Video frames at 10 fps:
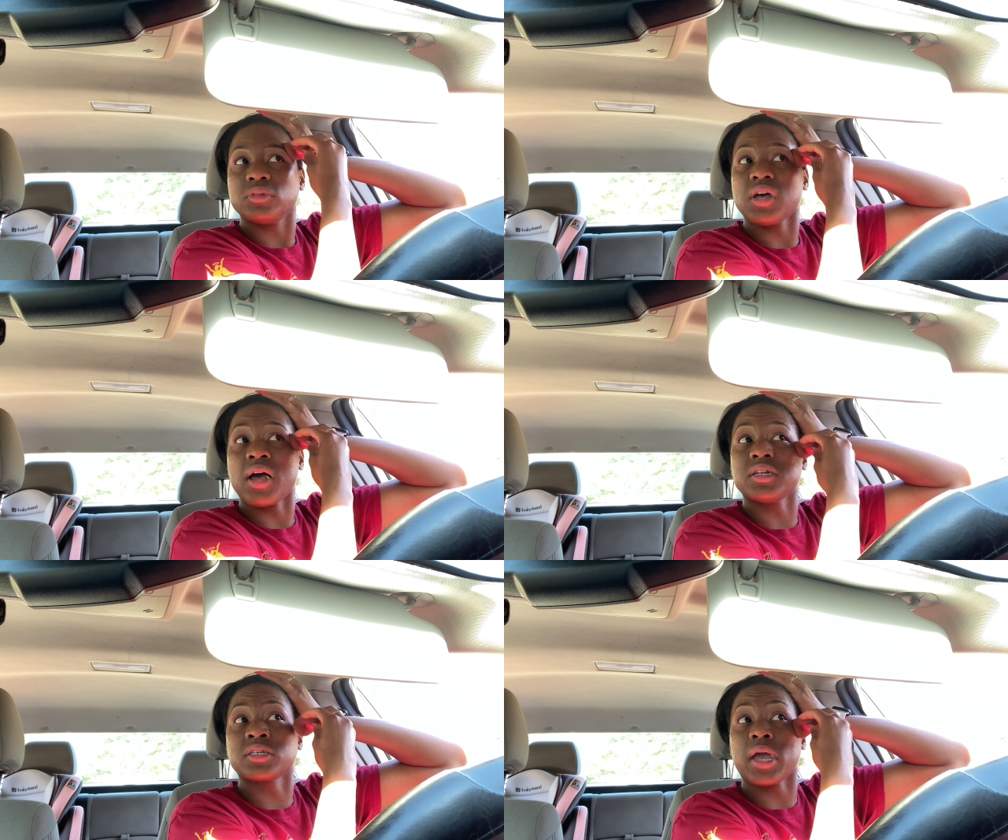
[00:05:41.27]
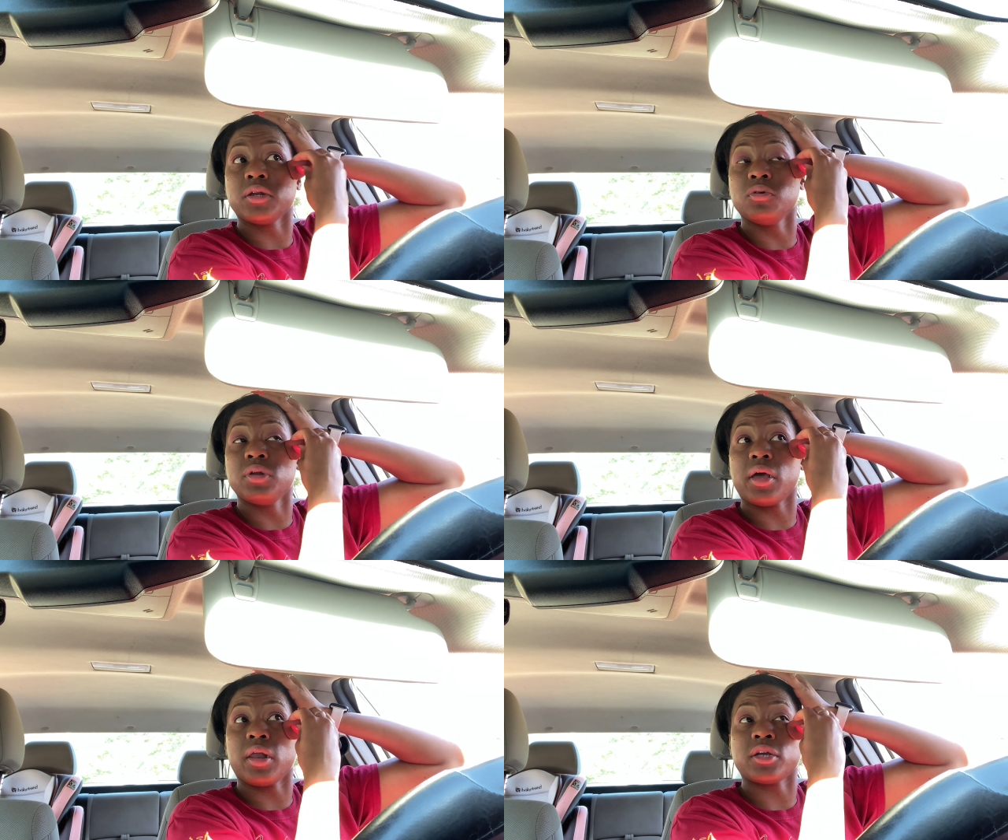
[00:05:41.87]
I just can't do
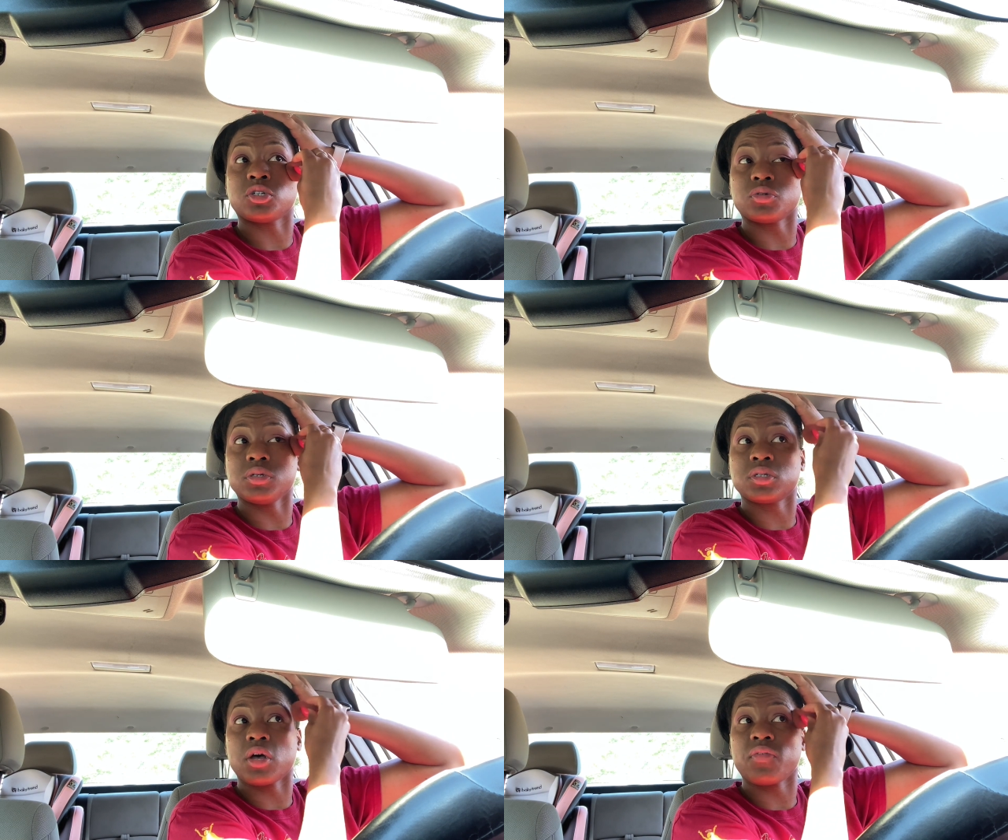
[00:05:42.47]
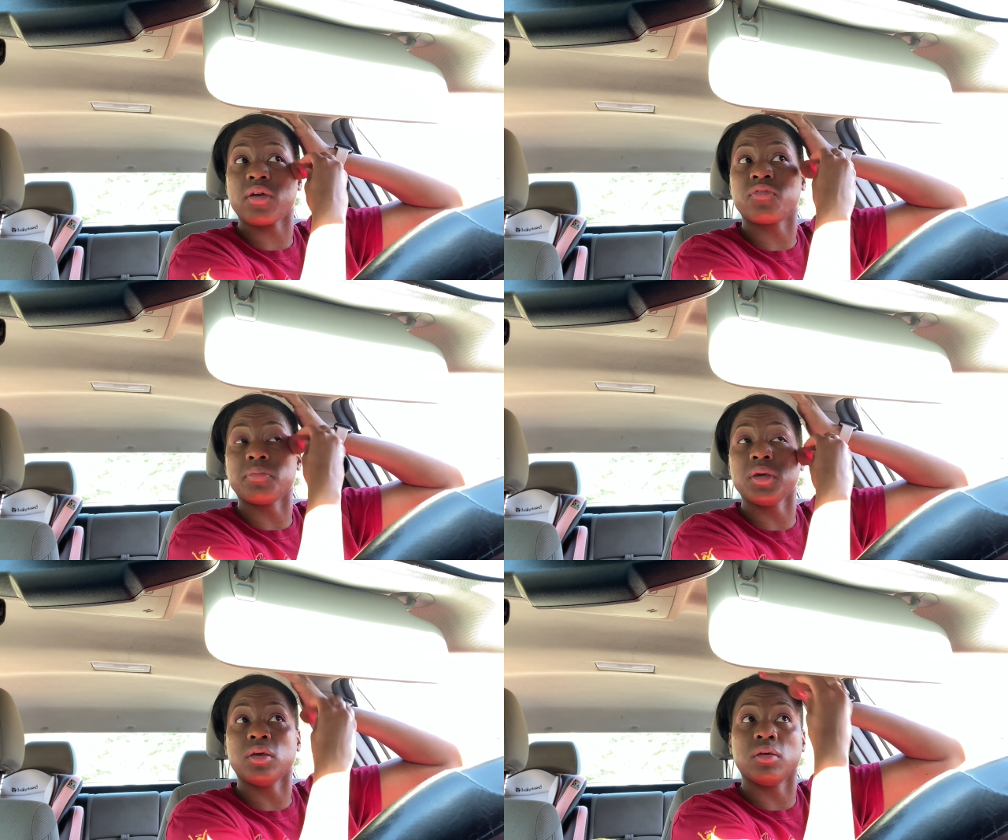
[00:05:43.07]
that. That street stuff ain't for
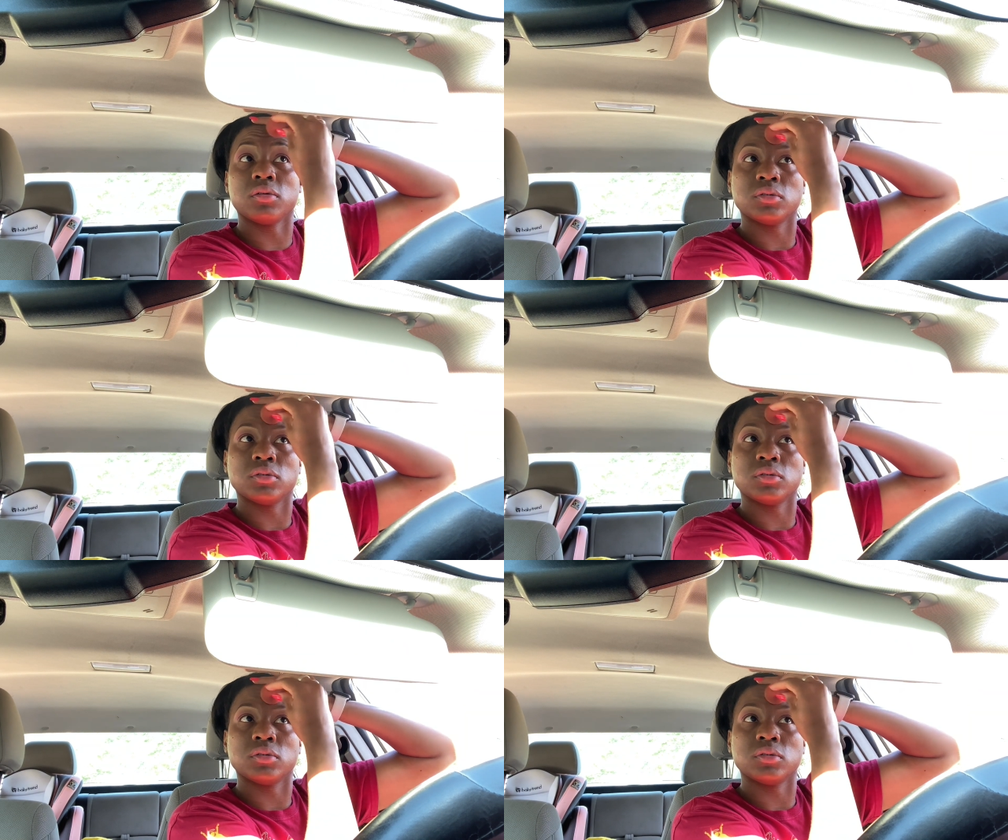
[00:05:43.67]
me.